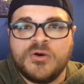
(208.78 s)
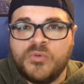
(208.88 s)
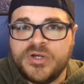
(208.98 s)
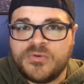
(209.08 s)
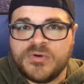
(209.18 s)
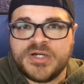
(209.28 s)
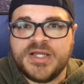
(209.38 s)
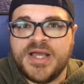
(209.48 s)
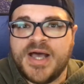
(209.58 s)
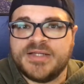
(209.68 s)
Week 1,
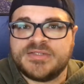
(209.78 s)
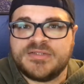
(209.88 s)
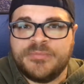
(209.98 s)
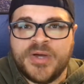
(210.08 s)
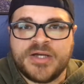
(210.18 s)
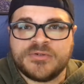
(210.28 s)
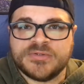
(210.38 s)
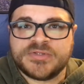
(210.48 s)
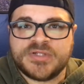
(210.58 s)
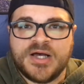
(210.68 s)
he has the
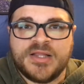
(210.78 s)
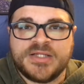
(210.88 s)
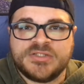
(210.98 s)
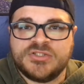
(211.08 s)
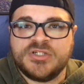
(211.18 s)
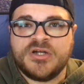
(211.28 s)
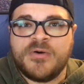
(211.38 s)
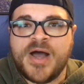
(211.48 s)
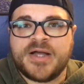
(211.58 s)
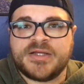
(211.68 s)
Bengals. That's
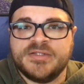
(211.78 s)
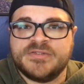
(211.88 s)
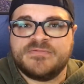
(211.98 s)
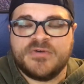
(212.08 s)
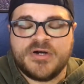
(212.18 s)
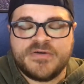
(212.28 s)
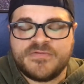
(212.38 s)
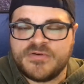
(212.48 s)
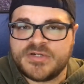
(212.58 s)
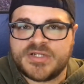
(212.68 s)
Geno Atkins, very
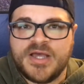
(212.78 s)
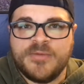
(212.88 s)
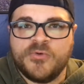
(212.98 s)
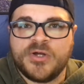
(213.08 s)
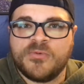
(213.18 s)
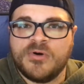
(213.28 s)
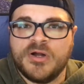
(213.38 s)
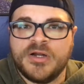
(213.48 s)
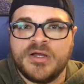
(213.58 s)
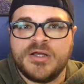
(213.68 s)
first game, Week
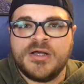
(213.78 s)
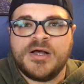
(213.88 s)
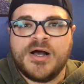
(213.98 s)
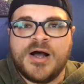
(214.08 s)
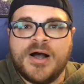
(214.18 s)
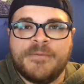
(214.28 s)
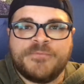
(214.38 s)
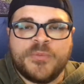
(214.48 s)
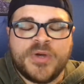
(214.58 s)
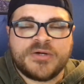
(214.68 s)
1.
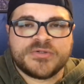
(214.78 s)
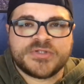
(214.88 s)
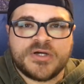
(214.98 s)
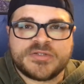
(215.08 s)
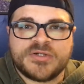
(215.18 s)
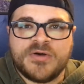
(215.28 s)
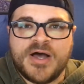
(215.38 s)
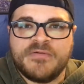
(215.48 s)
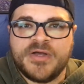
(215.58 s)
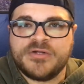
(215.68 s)
The Bengals also
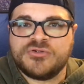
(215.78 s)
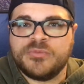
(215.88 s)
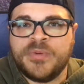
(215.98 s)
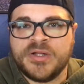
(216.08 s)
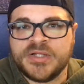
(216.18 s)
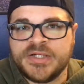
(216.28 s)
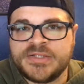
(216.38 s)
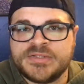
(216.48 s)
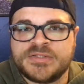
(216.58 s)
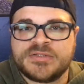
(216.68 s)
have Andrew
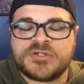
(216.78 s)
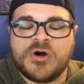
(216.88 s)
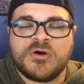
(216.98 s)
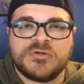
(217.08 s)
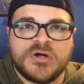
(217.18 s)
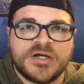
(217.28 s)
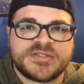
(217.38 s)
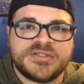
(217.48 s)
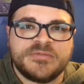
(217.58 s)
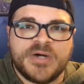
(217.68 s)
Billings, Carl
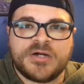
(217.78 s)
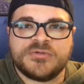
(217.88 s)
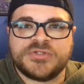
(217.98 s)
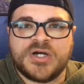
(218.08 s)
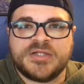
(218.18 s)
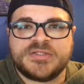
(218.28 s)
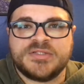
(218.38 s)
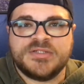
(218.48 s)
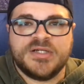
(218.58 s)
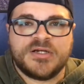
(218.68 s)
Lawson, Michael
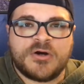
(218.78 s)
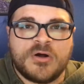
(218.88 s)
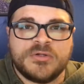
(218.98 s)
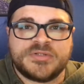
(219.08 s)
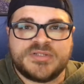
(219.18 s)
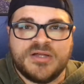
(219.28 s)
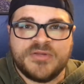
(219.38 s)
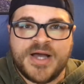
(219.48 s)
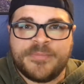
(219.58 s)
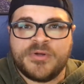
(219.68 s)
Johnson, and Carlos
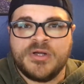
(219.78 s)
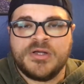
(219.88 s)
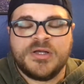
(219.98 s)
Dunlap.